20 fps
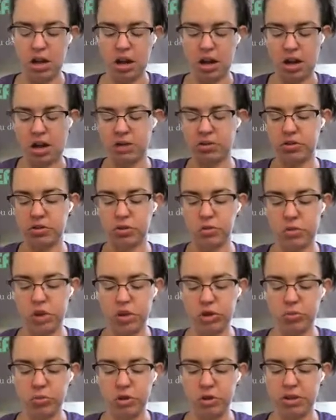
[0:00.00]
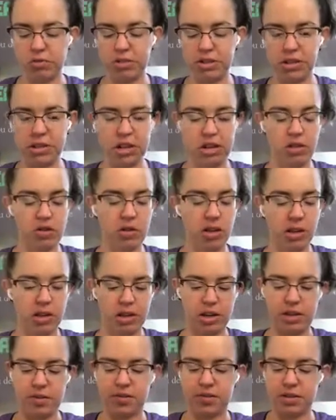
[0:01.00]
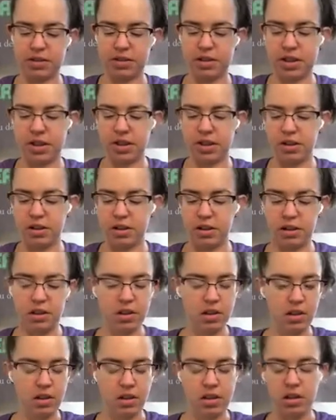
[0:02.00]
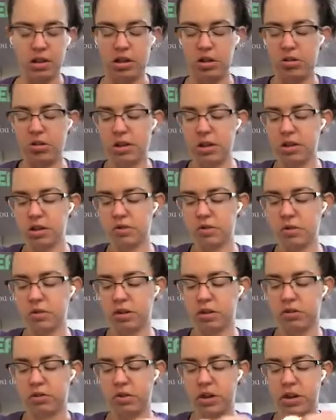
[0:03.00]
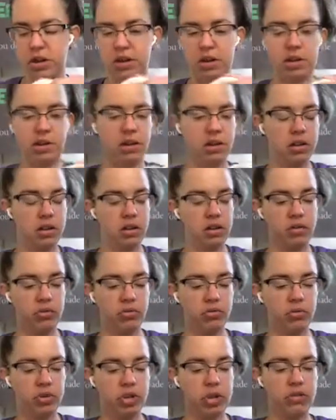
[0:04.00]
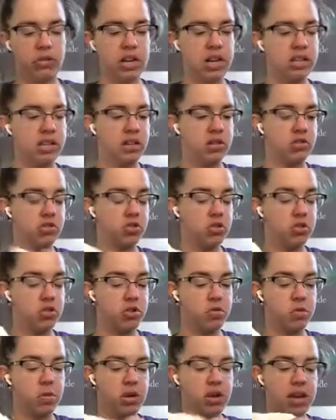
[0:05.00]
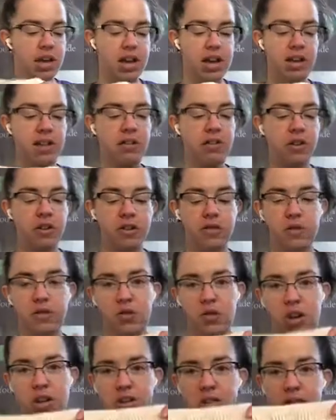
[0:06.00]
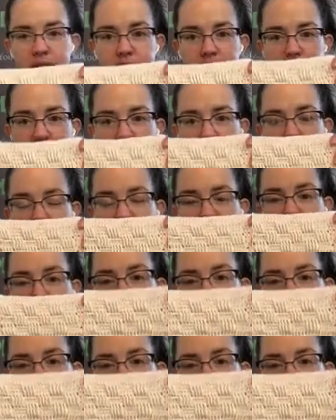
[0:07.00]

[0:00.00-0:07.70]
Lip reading: So when you put them together in a gift set, you get a really great deal. So you would get, for instance,